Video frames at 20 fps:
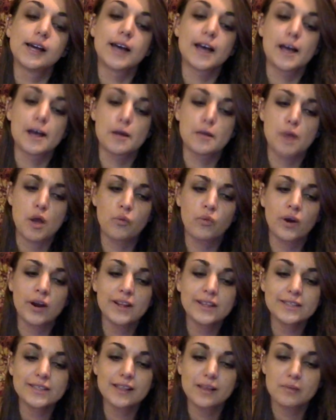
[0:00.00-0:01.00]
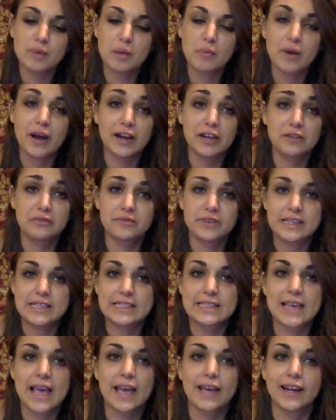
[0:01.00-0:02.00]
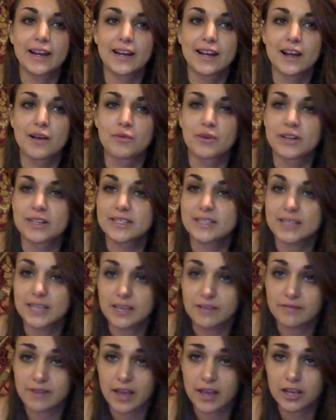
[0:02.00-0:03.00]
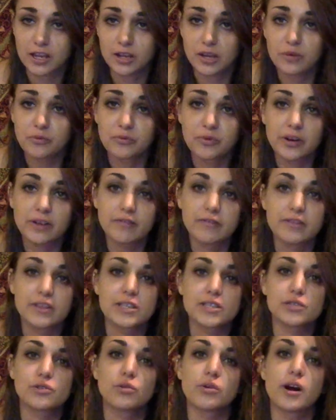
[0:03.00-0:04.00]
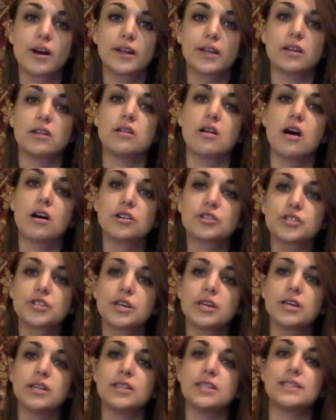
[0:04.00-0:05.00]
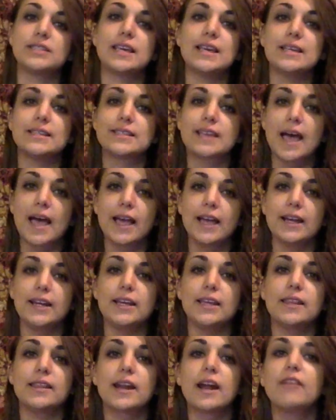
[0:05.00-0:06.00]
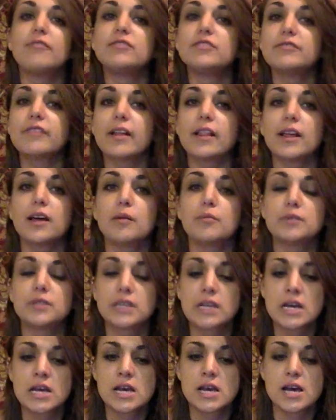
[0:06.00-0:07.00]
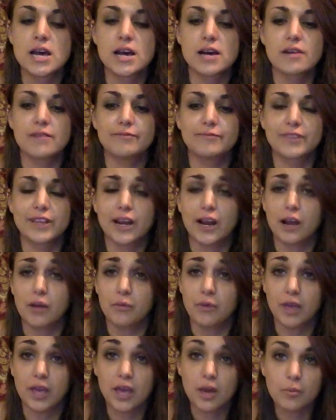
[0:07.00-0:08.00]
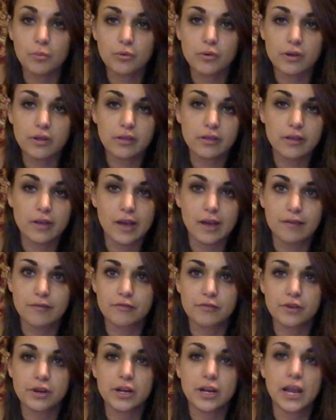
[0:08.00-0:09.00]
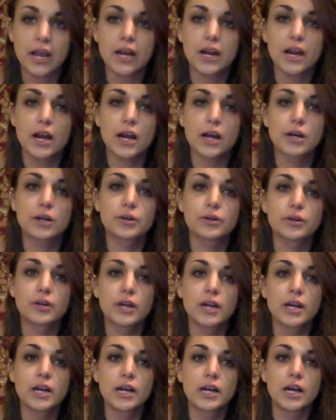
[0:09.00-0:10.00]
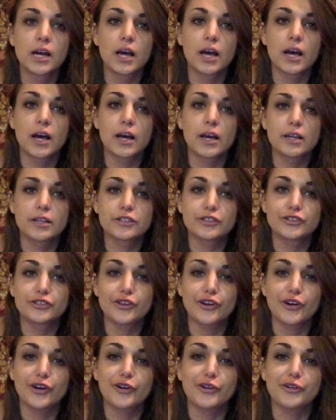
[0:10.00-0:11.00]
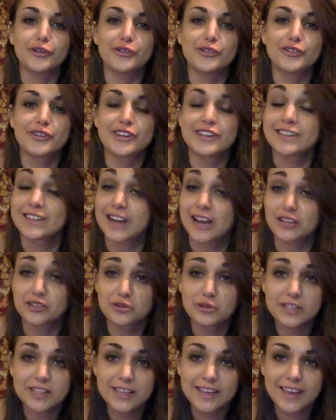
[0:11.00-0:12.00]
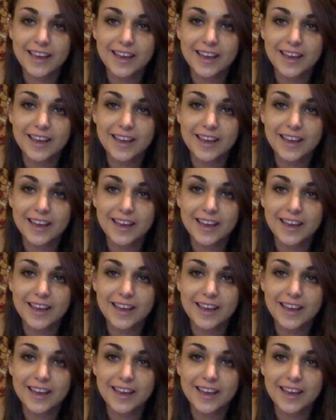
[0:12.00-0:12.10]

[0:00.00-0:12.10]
I wanted to let my body reset. I wanted to see if I could get rid of this chronic nausea and this anxiety that I've developed. that I wake up with every day now. So naturally,